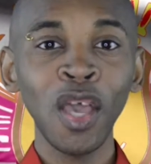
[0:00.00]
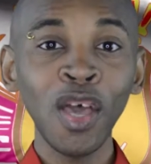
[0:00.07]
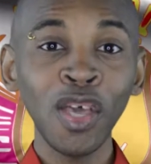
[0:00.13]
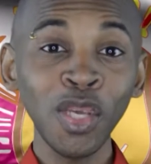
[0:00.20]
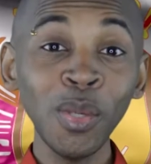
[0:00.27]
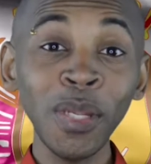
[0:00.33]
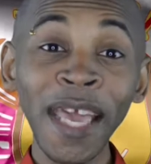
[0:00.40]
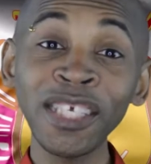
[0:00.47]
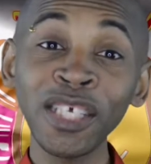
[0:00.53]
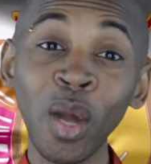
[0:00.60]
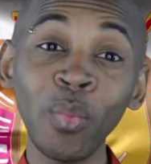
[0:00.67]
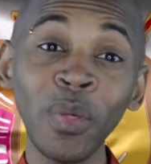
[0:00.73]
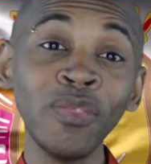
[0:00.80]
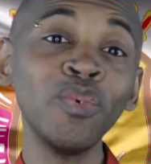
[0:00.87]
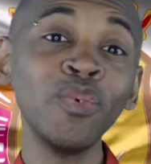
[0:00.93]

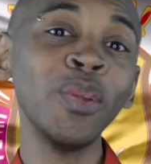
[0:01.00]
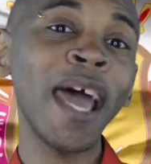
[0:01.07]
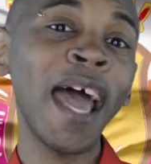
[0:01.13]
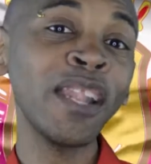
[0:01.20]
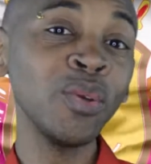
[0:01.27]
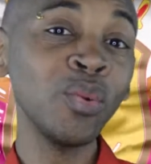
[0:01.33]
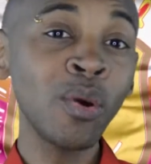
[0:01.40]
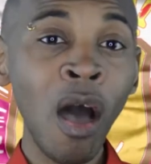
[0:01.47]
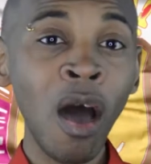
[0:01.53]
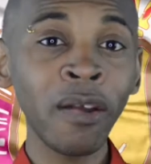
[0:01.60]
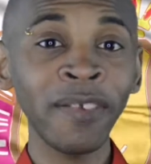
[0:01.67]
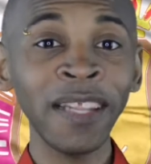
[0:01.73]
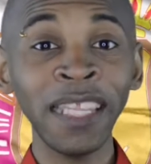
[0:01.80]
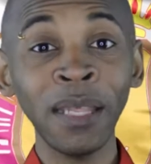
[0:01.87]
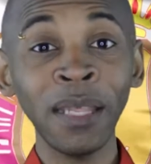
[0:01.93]
Unesco withdrew an annual
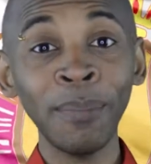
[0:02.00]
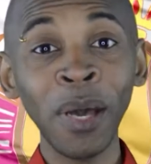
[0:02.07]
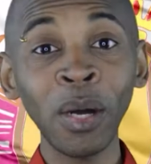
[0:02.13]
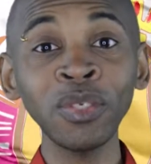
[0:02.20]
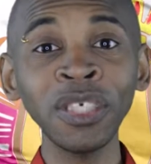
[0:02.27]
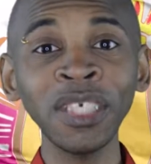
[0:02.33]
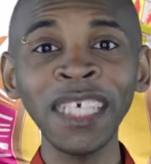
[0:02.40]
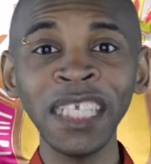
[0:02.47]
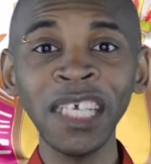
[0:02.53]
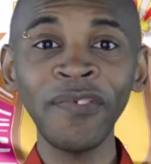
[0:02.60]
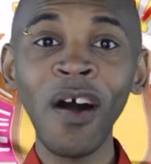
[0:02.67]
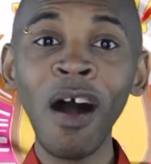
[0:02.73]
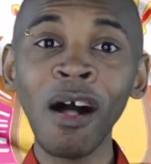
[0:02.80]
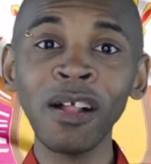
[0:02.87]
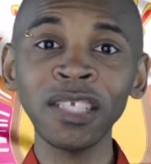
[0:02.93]
carnival in the Belgian city of
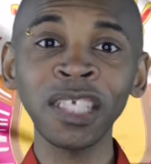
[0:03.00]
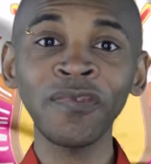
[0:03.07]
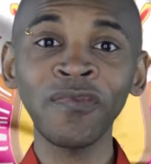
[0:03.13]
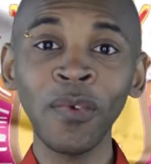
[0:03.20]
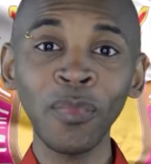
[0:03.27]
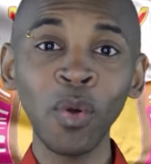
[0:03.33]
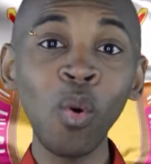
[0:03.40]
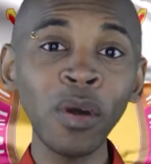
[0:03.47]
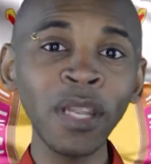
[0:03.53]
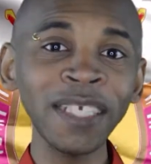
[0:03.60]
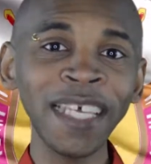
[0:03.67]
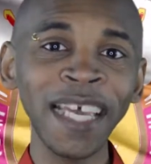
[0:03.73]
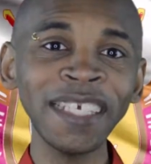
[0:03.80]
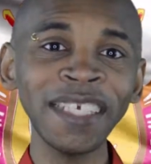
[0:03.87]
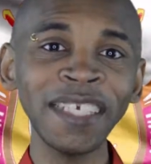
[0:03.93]
Aalst from the
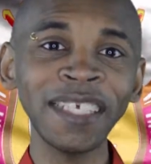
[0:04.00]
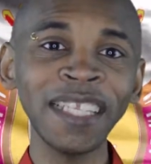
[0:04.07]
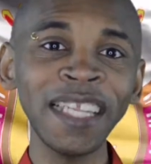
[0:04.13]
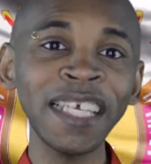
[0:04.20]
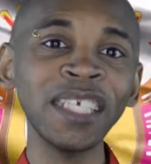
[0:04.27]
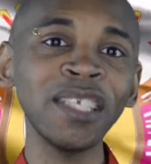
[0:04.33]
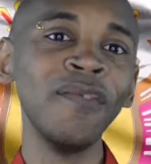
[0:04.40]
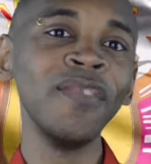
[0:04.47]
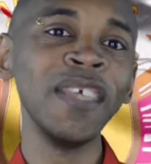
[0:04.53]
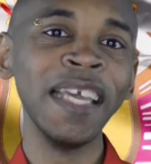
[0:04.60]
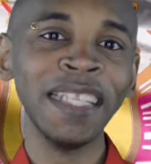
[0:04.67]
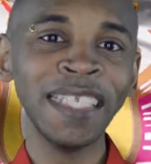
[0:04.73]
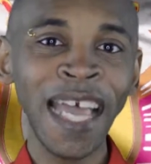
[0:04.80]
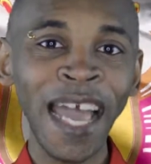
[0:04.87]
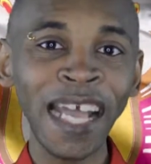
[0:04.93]
organisation's list of the
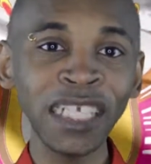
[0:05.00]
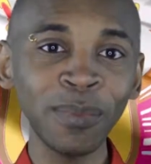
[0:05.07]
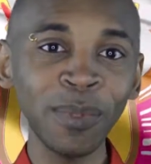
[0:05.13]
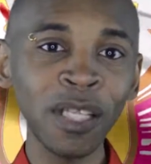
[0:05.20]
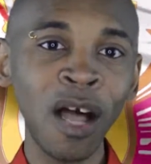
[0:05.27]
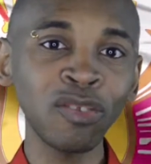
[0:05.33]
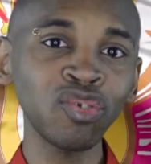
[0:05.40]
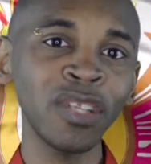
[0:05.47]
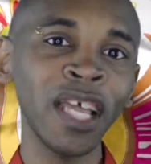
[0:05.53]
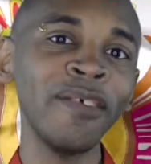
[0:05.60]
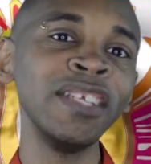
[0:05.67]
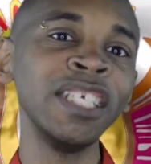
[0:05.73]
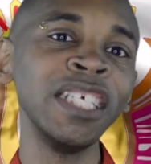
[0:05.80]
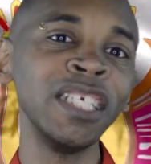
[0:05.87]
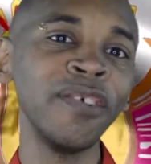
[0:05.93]
intangible cultural
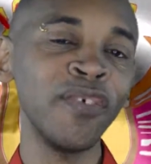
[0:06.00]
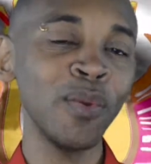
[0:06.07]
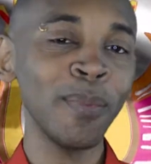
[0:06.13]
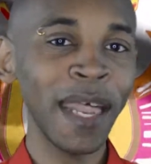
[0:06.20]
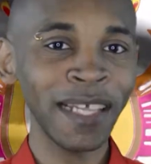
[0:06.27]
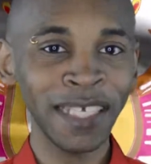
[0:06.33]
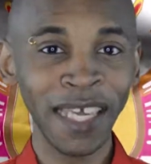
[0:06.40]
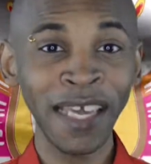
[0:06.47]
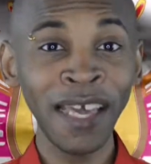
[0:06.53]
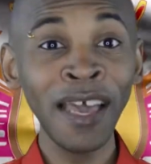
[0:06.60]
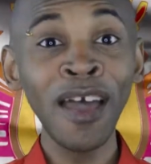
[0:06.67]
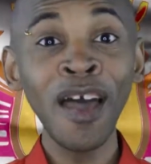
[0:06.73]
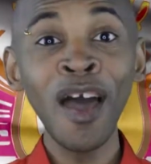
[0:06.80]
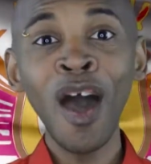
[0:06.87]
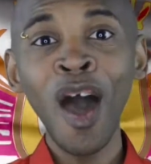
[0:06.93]
heritage of humanity
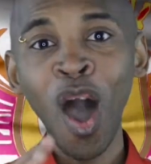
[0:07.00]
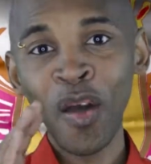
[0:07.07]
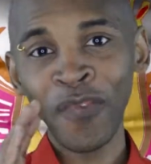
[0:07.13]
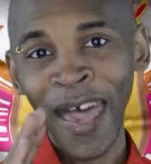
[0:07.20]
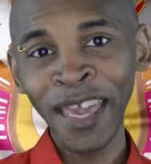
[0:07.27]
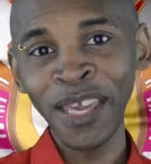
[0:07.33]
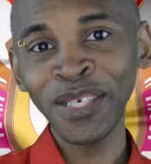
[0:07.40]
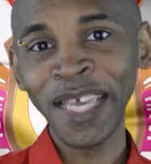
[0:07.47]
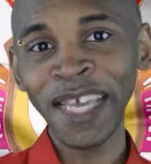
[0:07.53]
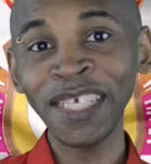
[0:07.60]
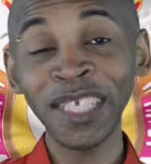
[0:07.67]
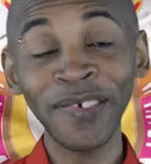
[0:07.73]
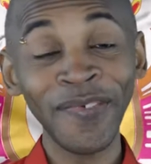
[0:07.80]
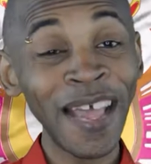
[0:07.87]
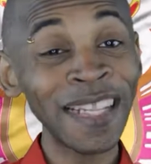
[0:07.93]
over
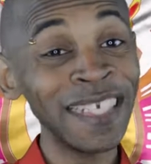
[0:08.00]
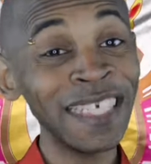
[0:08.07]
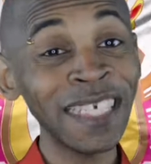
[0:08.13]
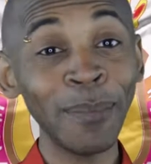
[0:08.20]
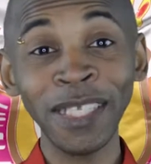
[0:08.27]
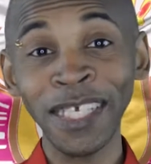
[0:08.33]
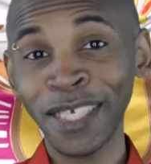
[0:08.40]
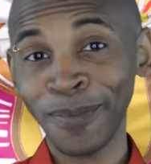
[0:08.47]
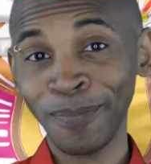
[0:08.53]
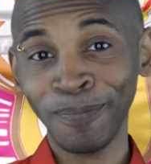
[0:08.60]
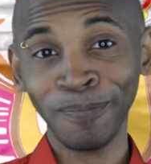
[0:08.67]
accusations of anti-Semitism.